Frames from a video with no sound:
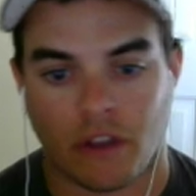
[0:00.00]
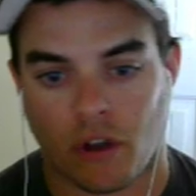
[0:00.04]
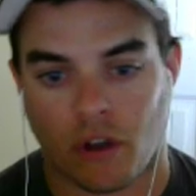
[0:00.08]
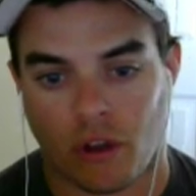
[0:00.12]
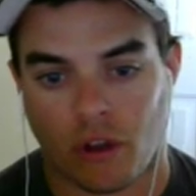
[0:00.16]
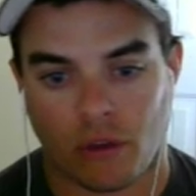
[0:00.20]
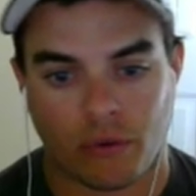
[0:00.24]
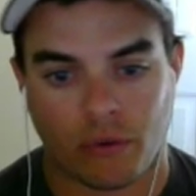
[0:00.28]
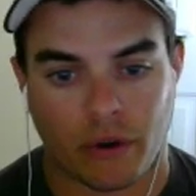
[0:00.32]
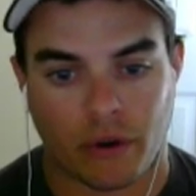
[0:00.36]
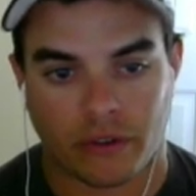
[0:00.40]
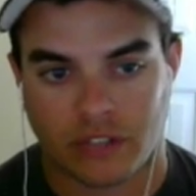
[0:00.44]

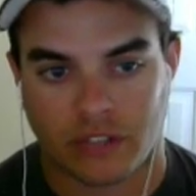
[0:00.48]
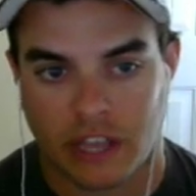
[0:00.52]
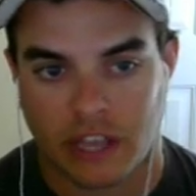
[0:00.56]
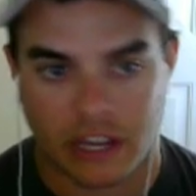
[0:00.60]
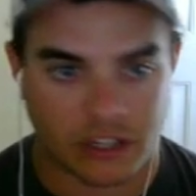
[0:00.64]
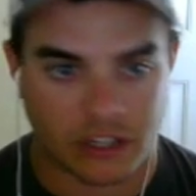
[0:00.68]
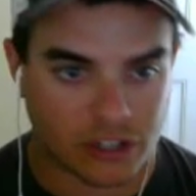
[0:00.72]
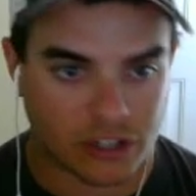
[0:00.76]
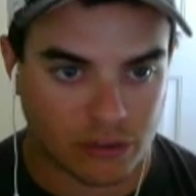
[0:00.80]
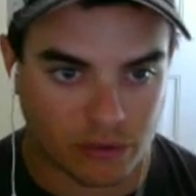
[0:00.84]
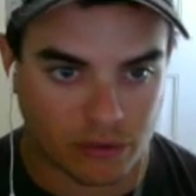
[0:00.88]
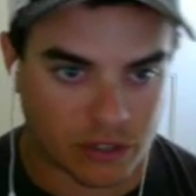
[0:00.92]
whole
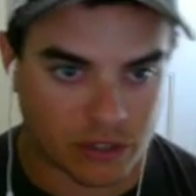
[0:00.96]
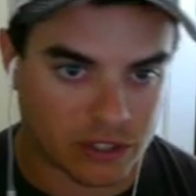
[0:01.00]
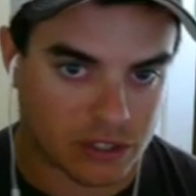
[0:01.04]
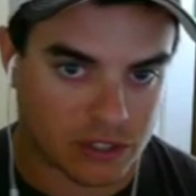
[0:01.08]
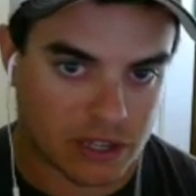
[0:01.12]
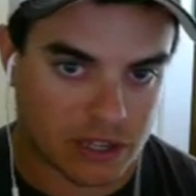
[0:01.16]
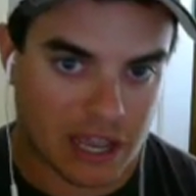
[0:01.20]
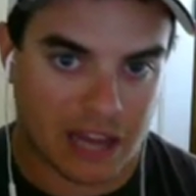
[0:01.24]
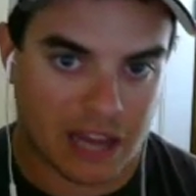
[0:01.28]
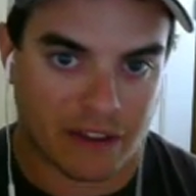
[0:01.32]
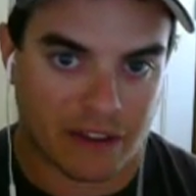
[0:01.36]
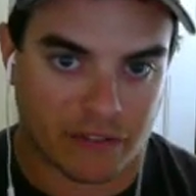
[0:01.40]
rotation was
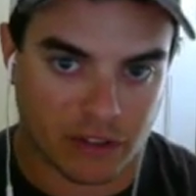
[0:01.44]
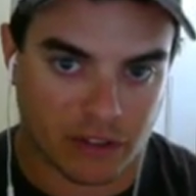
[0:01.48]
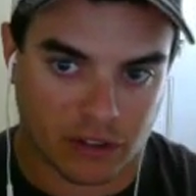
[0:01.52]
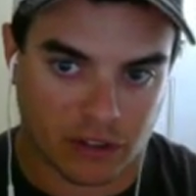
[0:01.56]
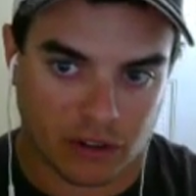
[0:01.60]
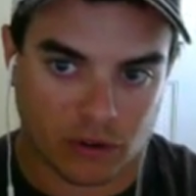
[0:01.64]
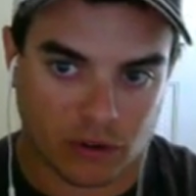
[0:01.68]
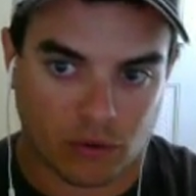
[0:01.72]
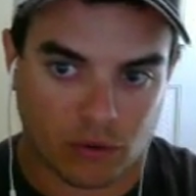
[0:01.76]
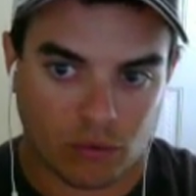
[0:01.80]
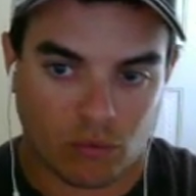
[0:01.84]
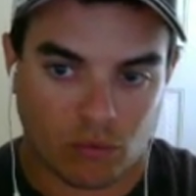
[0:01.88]
kind of a
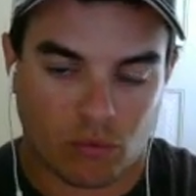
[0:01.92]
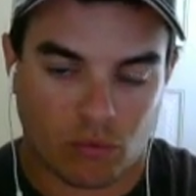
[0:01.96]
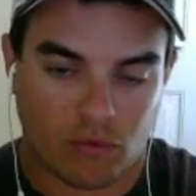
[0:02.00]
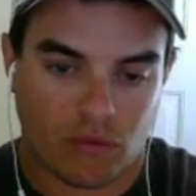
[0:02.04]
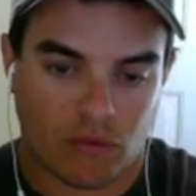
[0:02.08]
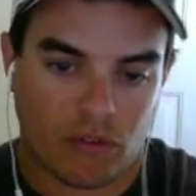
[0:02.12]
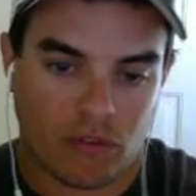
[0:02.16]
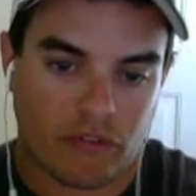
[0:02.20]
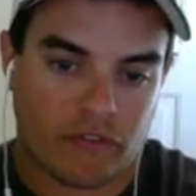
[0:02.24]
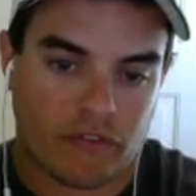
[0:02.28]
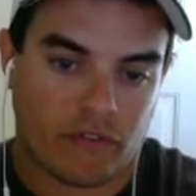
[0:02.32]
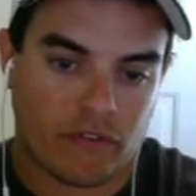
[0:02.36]
little
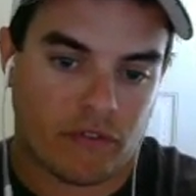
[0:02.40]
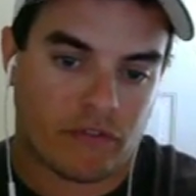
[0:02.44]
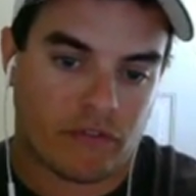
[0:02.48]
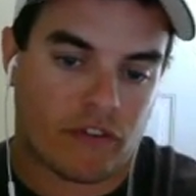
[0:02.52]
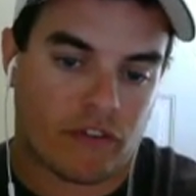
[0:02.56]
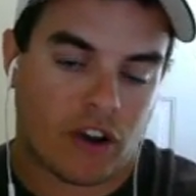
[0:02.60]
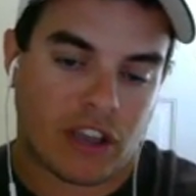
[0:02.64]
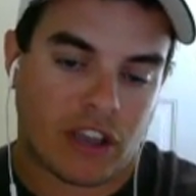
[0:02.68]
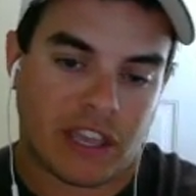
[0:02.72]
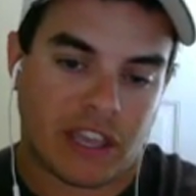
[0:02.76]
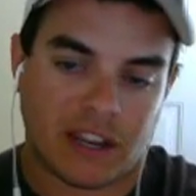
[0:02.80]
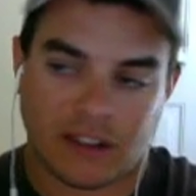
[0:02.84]

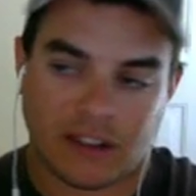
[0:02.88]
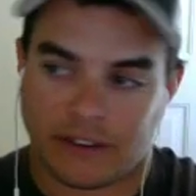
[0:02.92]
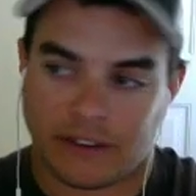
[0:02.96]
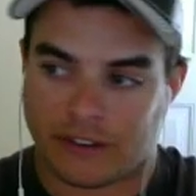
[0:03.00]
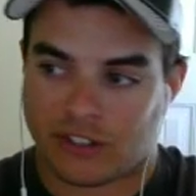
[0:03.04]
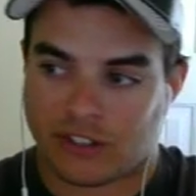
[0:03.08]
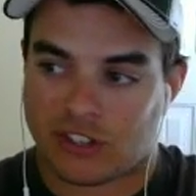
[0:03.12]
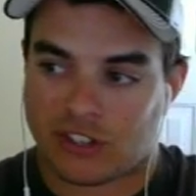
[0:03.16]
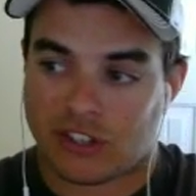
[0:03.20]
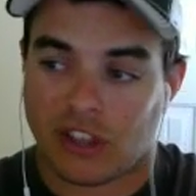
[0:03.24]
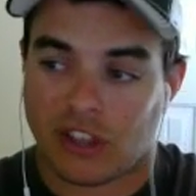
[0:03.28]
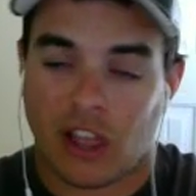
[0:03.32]
funky and a little
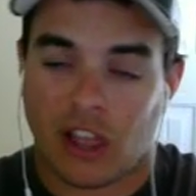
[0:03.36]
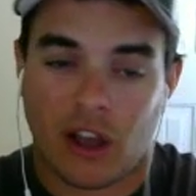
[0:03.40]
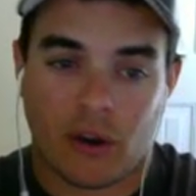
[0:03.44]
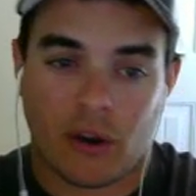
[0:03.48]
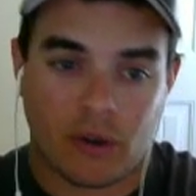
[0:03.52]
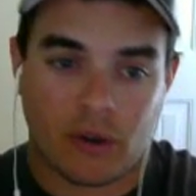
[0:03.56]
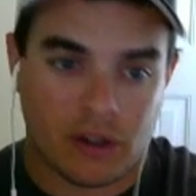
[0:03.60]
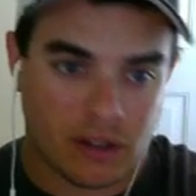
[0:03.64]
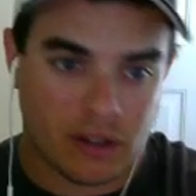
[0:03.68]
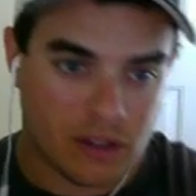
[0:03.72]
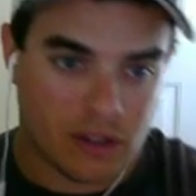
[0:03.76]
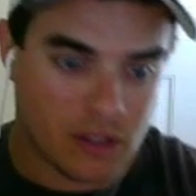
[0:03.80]
slow.
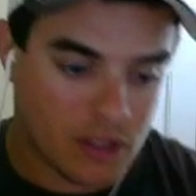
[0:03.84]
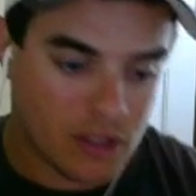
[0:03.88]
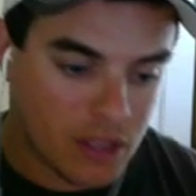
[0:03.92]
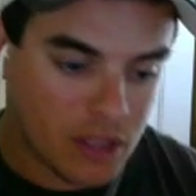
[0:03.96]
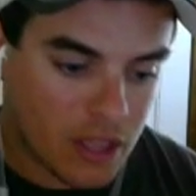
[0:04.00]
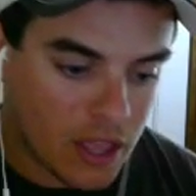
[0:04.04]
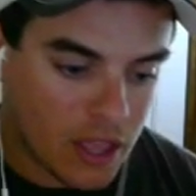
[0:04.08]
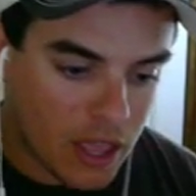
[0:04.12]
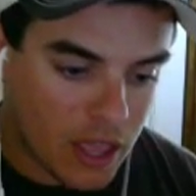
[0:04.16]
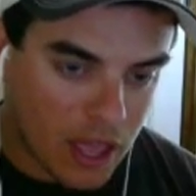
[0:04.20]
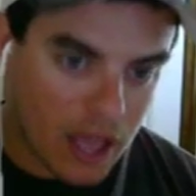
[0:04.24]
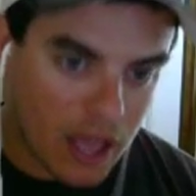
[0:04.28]

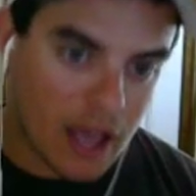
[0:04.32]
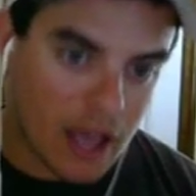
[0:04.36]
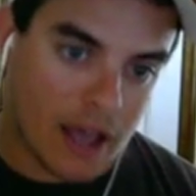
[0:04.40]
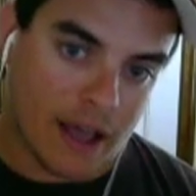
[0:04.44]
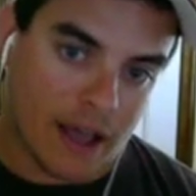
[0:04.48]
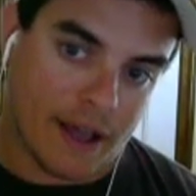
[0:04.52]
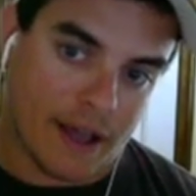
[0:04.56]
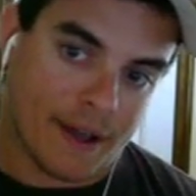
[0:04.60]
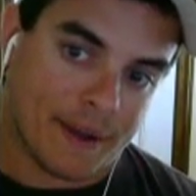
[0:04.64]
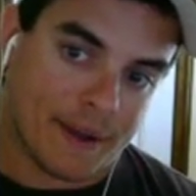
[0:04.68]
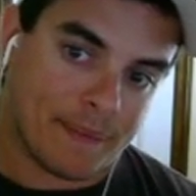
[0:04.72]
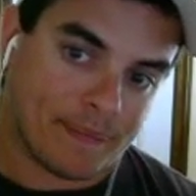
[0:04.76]

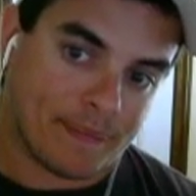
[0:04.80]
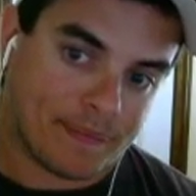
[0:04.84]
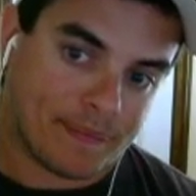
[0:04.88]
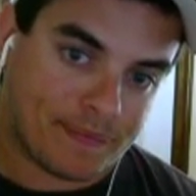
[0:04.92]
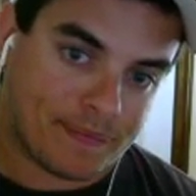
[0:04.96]
But